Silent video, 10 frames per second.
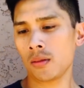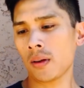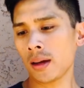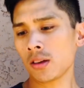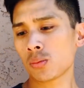
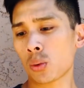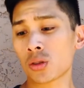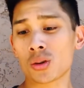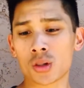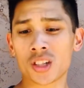Fighting
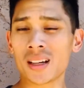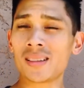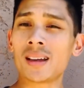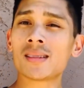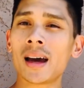Sports, or should I
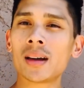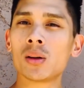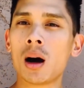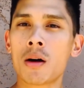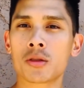say
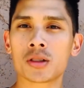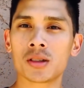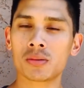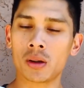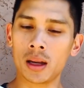Title, offers
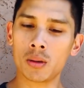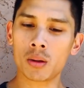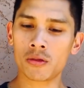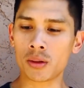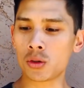this
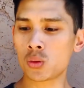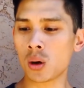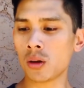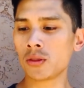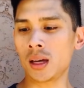anywhere from
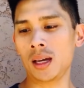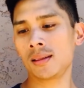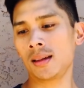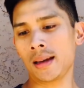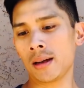12 to
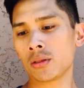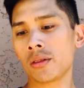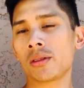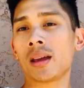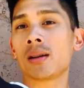18
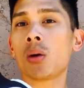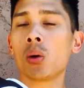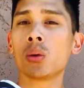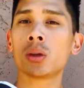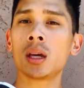ounces and
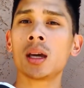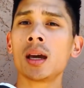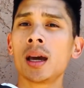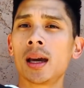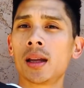only
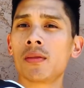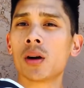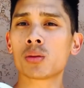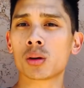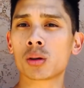in a
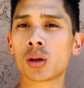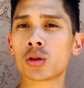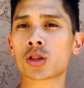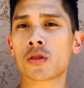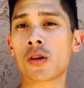Velcro
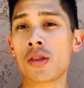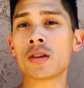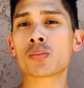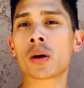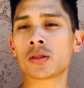closure for
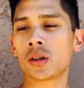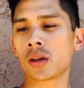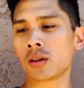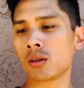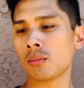this
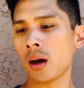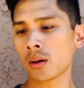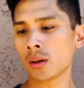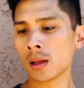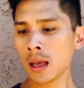particular
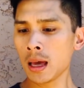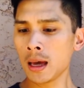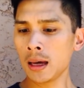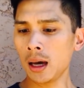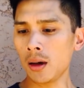model.
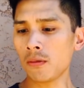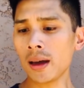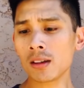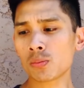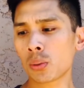
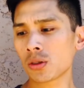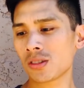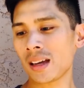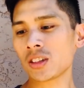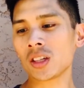Fighting
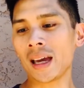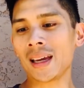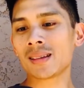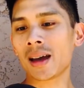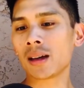Sports is actually
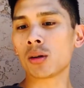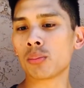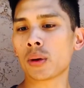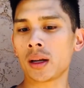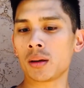a Title
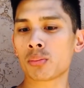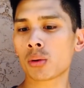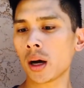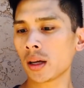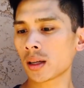branded
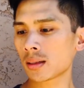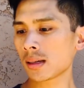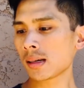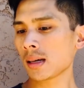product.